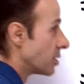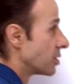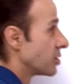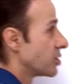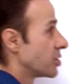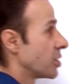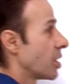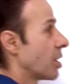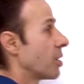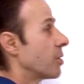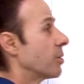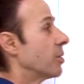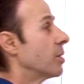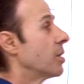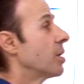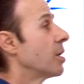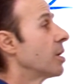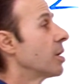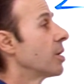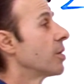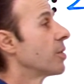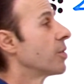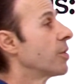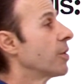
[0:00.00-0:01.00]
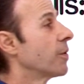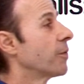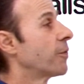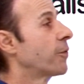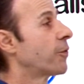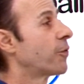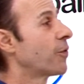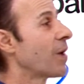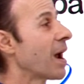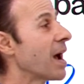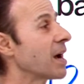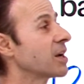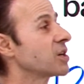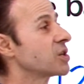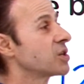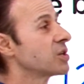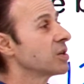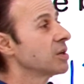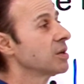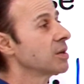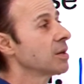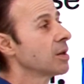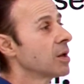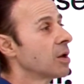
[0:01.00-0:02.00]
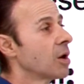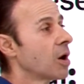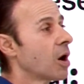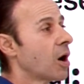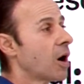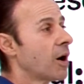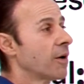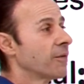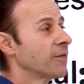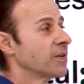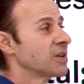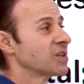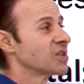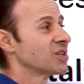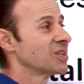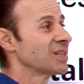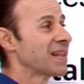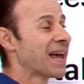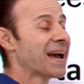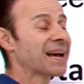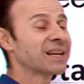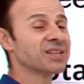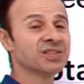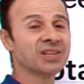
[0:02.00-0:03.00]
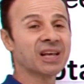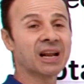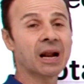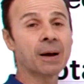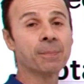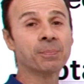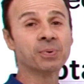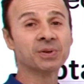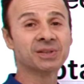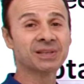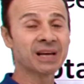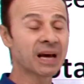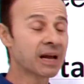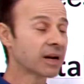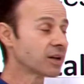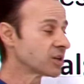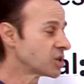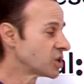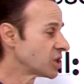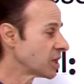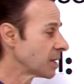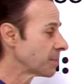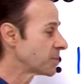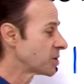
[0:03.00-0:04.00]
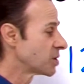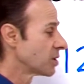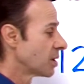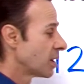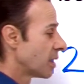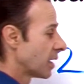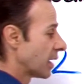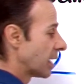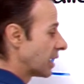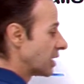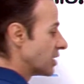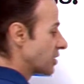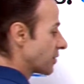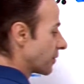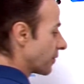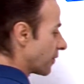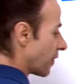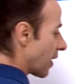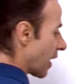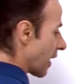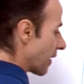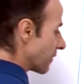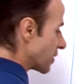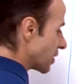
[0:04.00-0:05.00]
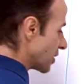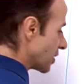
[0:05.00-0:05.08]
So the fraction of his snacks that are potato chips is 5